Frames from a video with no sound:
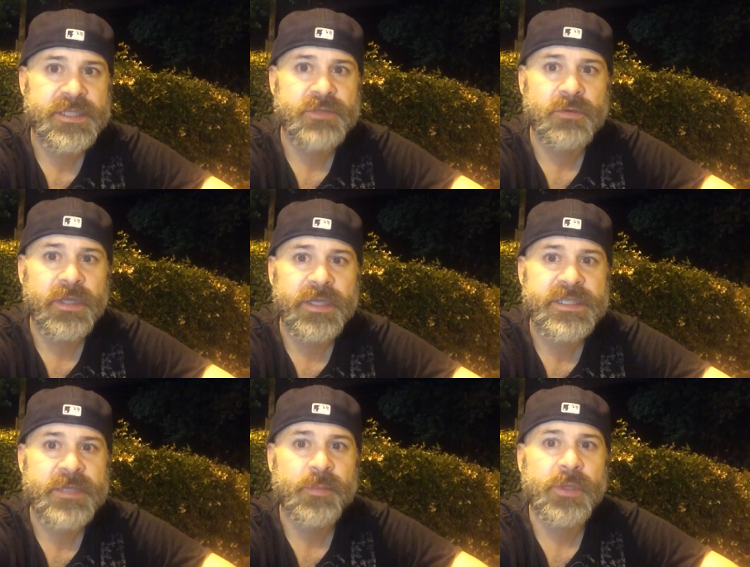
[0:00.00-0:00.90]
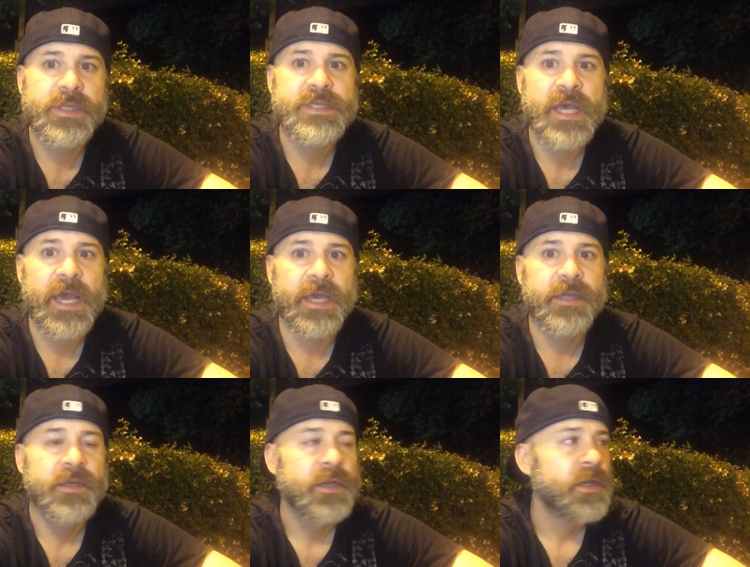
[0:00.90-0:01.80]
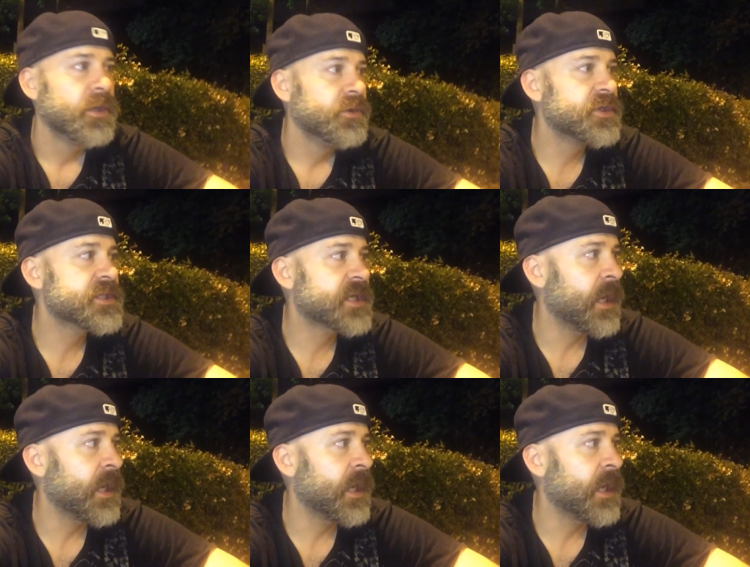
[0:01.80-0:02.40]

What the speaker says: It's really as simple as that. You just